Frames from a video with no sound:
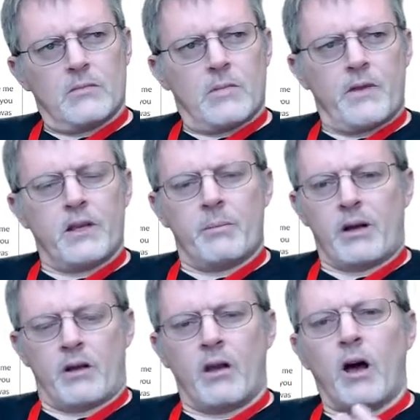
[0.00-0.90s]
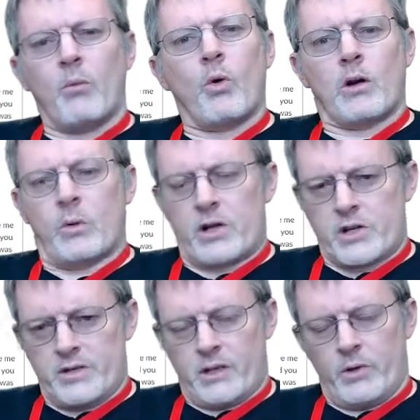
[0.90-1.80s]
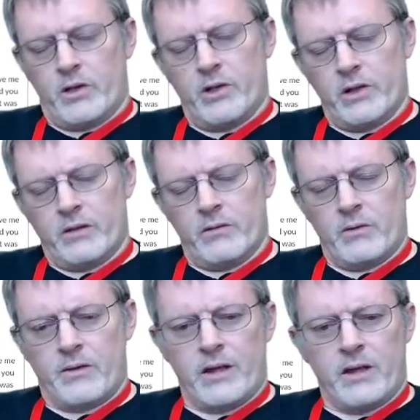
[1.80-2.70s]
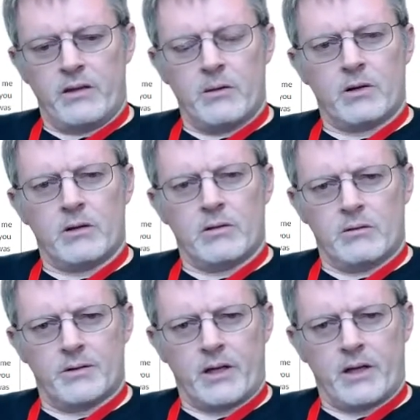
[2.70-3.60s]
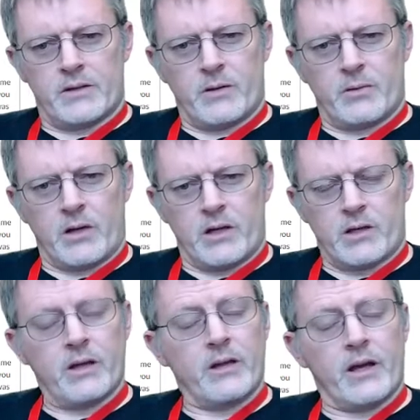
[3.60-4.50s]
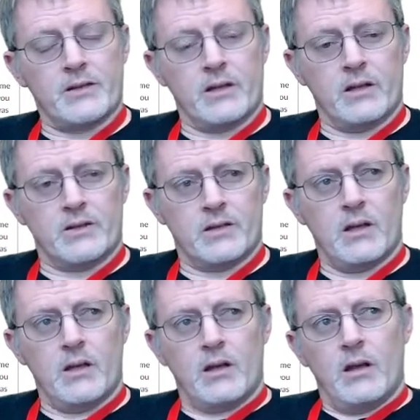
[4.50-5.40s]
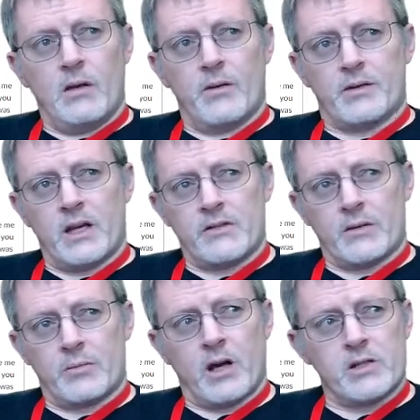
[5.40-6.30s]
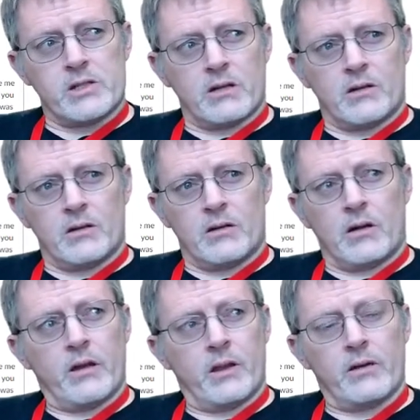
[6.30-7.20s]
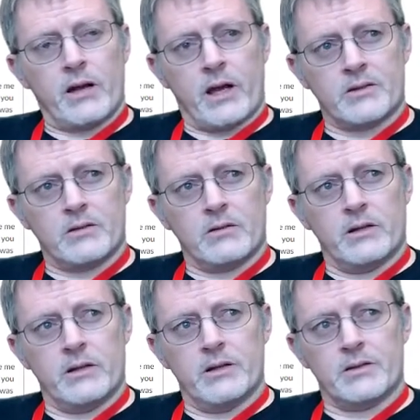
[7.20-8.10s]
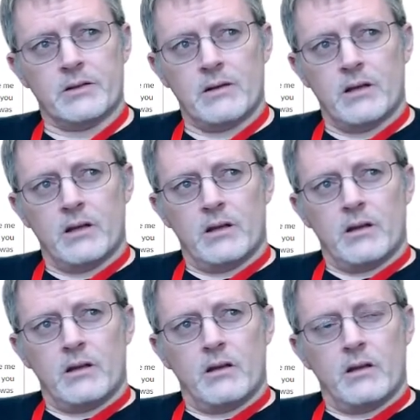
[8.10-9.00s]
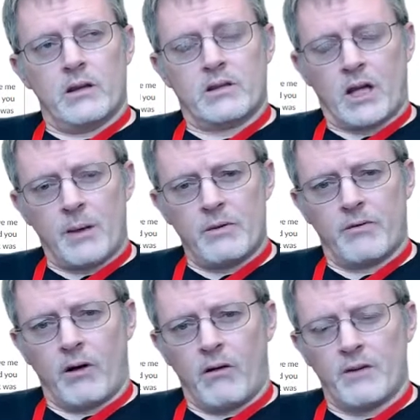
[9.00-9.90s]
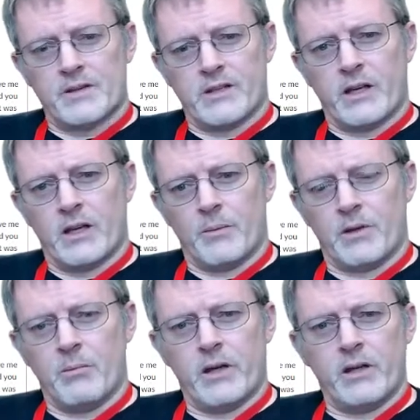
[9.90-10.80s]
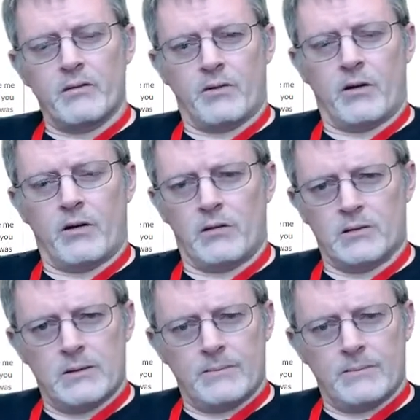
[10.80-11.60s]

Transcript: think about a lot more questions than we could with a typical science fair project. The nice thing is, the science fair project, a lot of the other hassle is the time involved, the setup, the money involved,